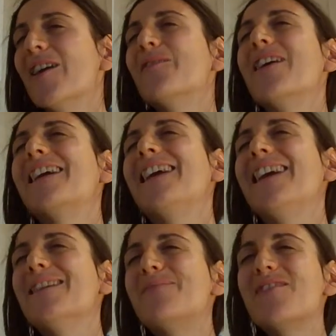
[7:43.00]
We
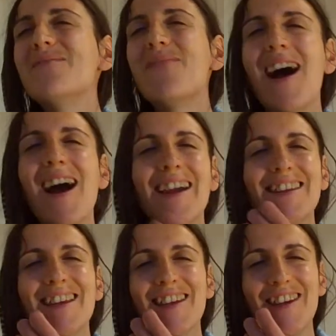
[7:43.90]
keep
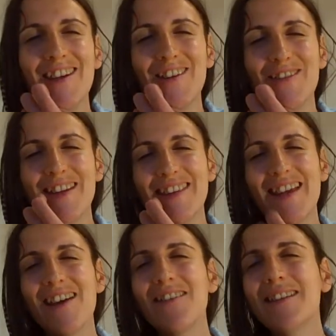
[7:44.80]
reminding you that
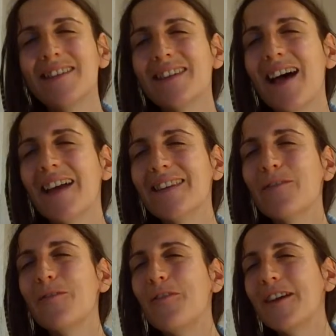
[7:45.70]
there is not a
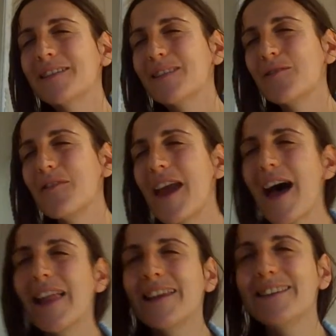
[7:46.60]
fixed
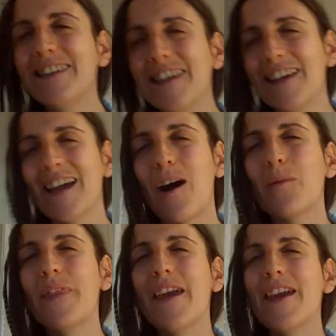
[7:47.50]
reality
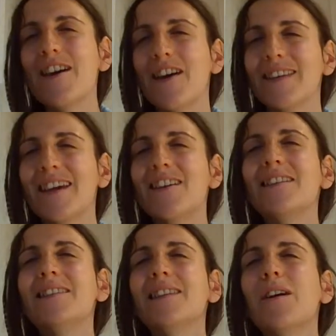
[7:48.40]
out there. There
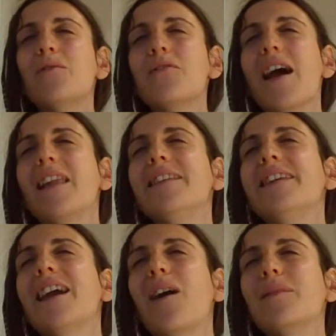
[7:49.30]
is no
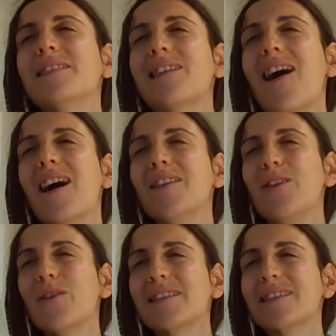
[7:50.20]
reality outside
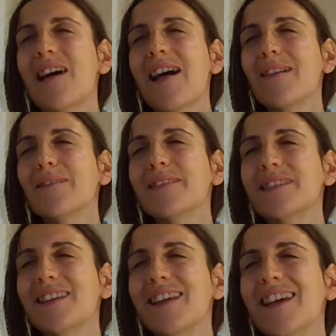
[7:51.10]
yourselves.
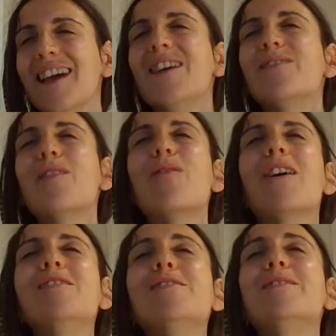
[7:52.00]
We
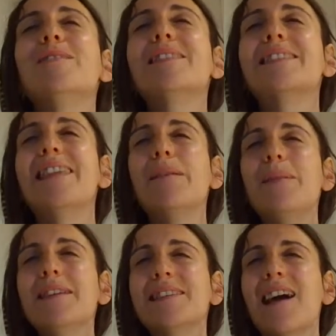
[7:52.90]
want you to step
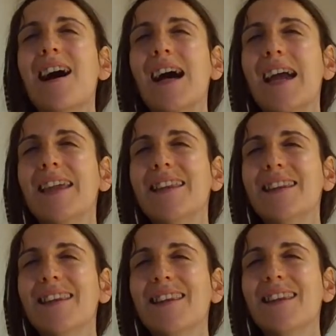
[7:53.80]
inside
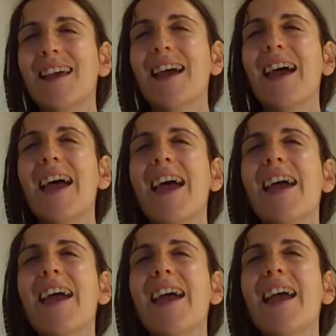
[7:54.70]

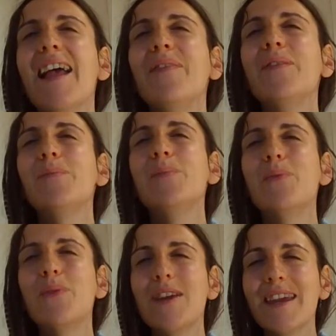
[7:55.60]
and to
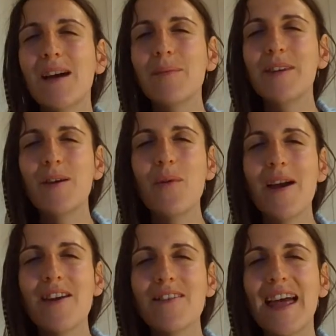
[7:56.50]
bring up the
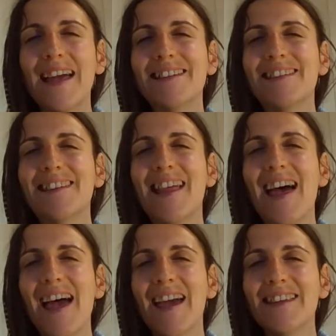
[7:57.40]
awareness
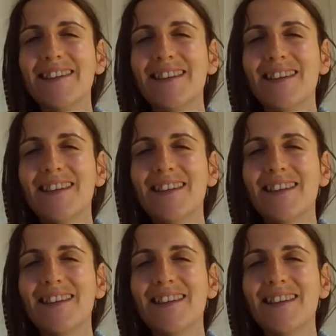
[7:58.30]
that